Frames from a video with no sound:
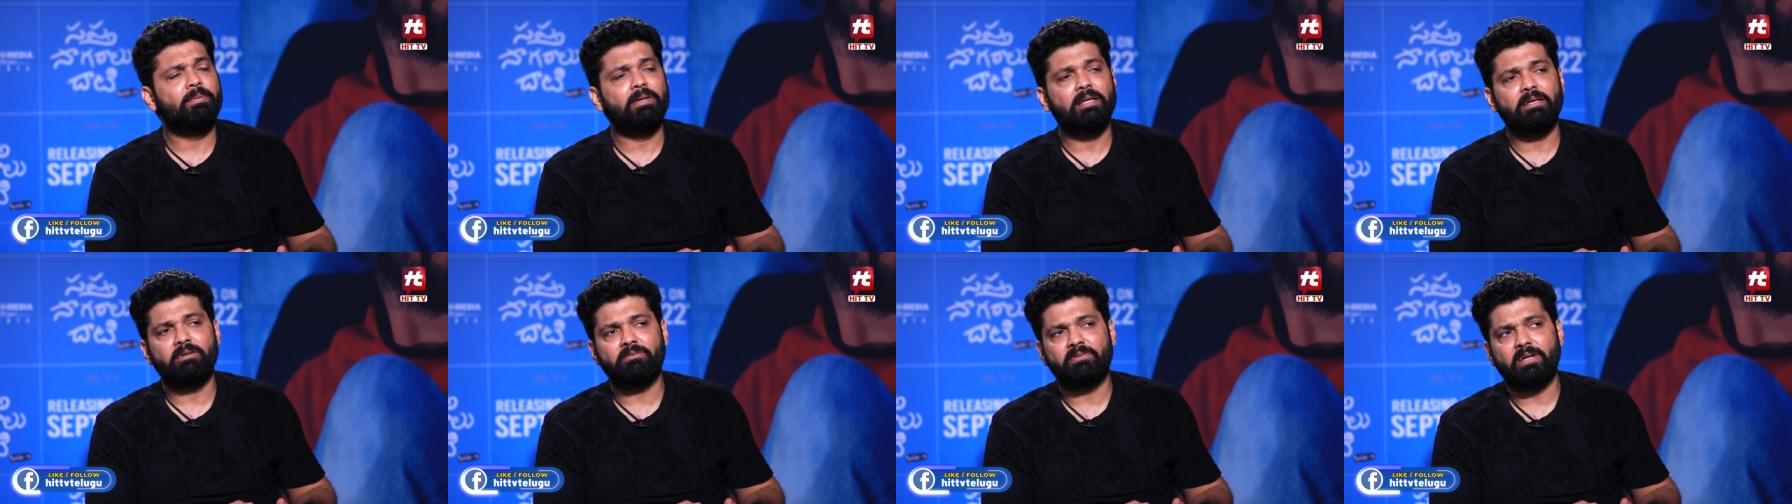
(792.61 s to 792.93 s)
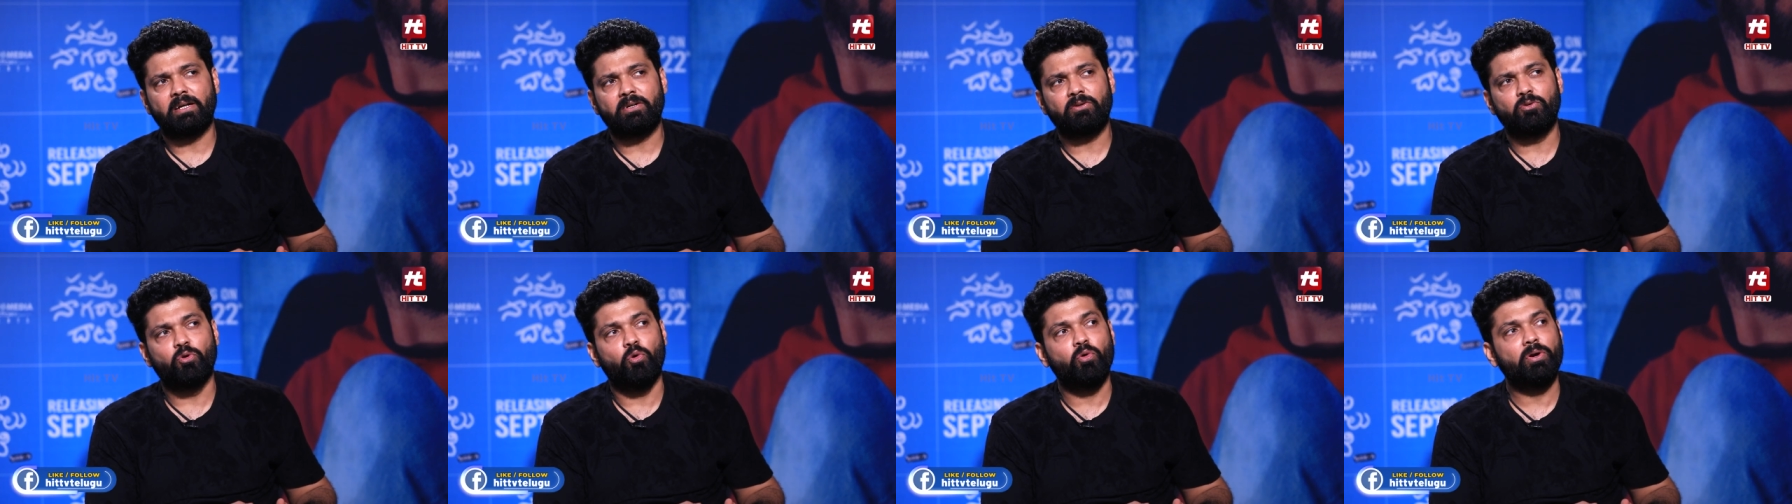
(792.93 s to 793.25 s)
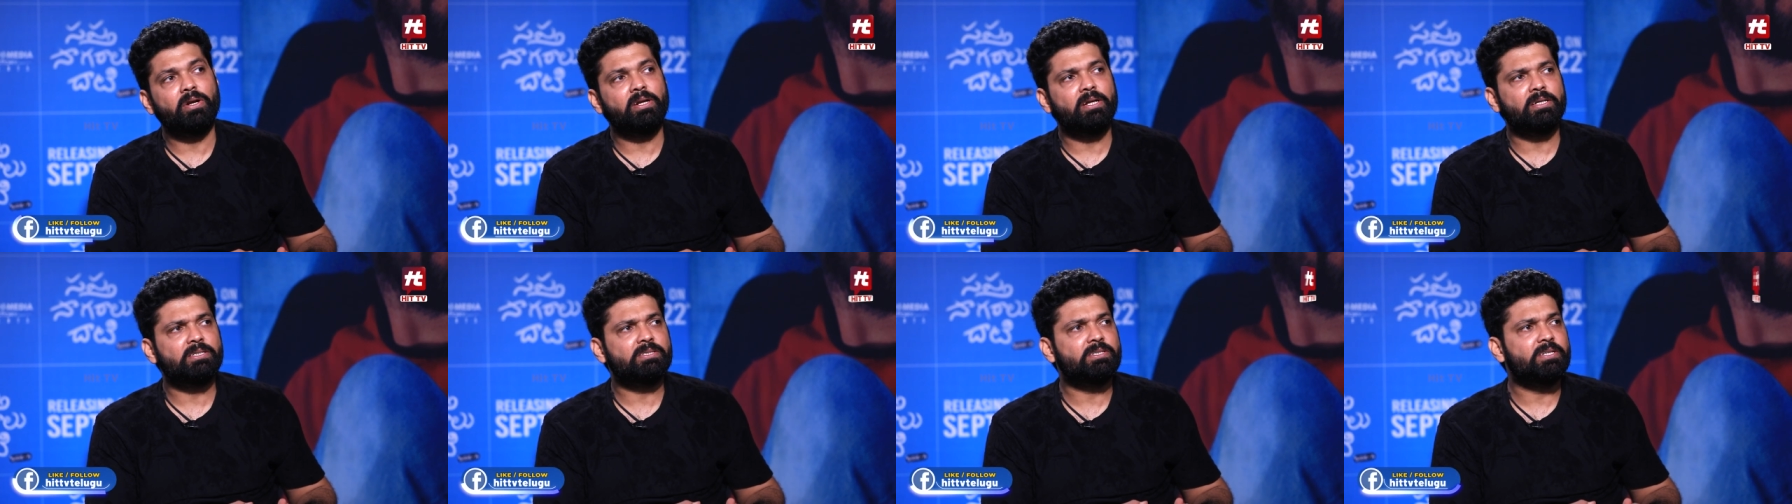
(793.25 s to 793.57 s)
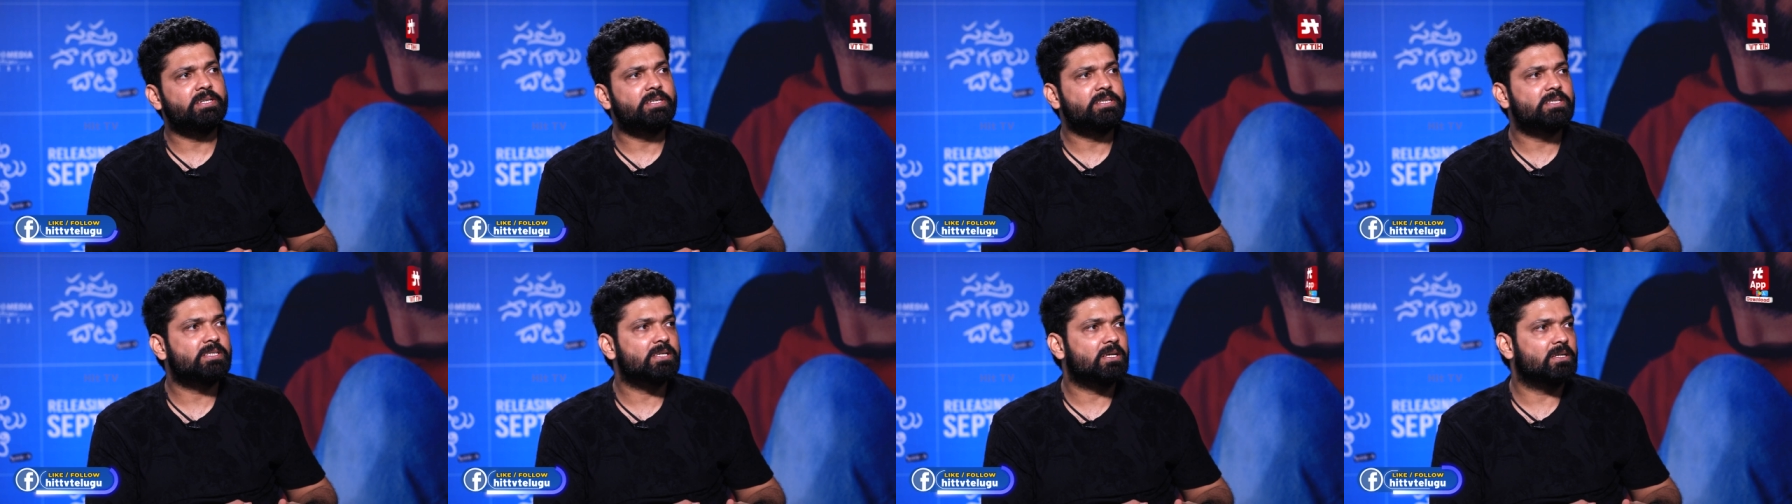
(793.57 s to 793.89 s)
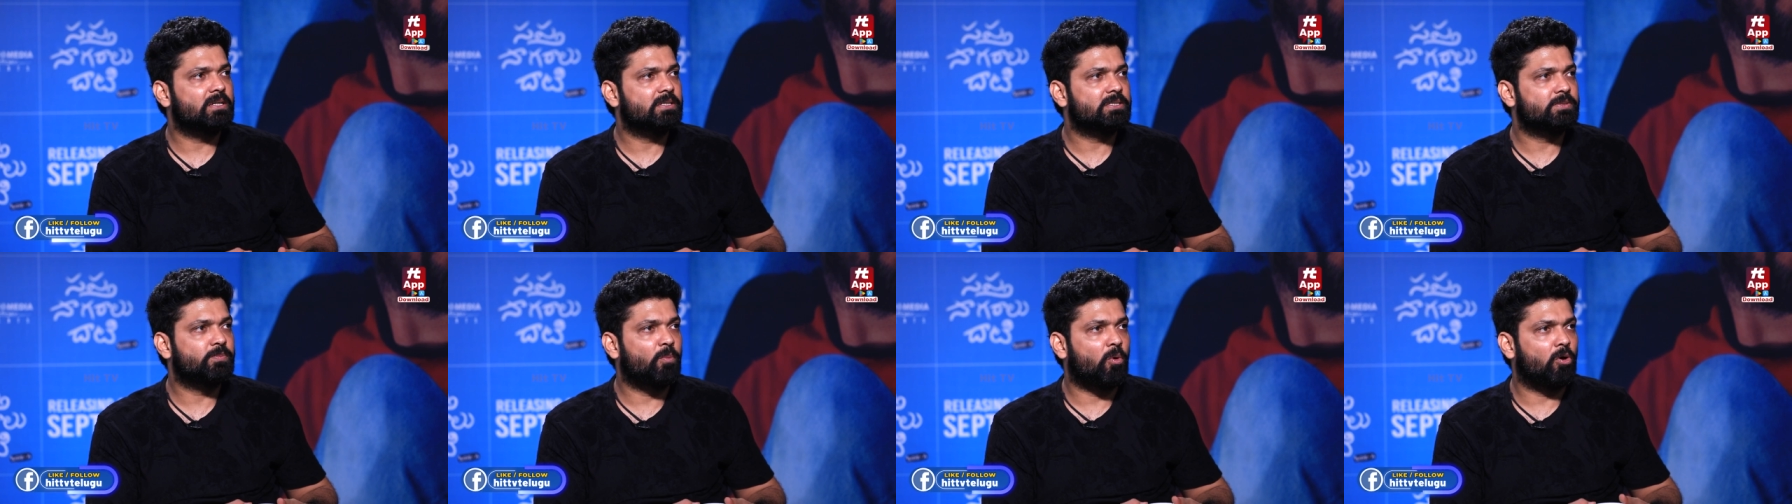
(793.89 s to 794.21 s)
believe that no industry is
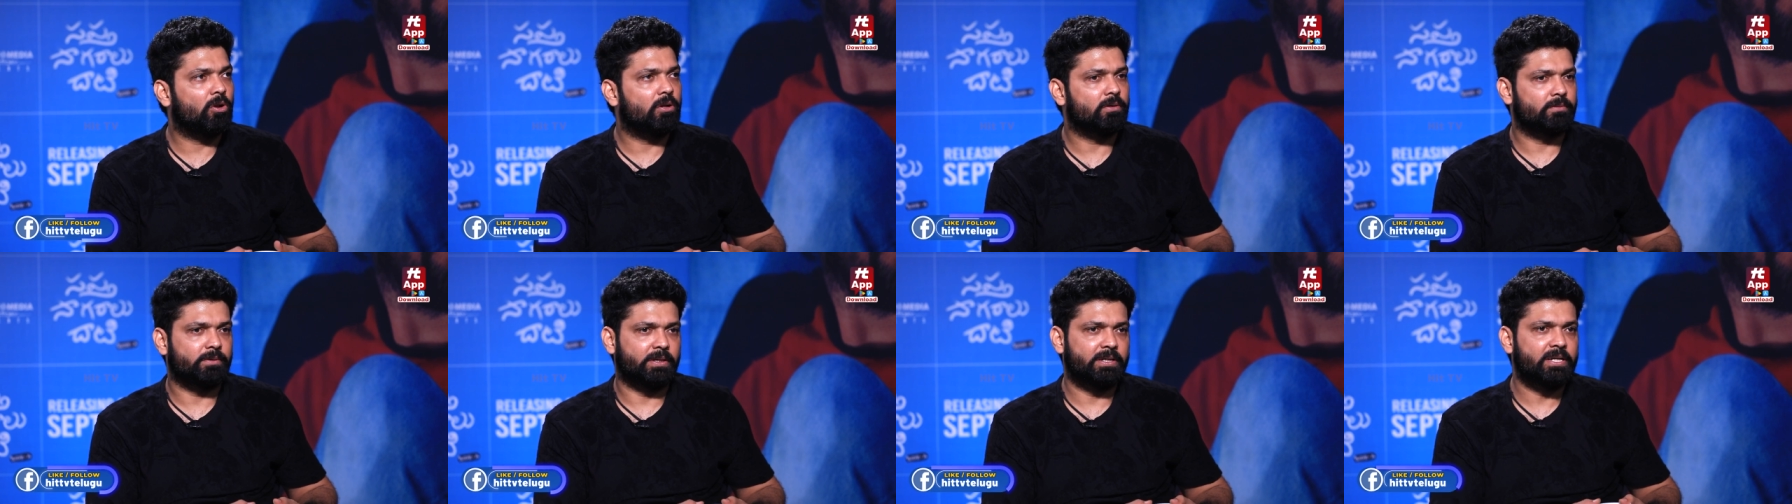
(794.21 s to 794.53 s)
uh, small.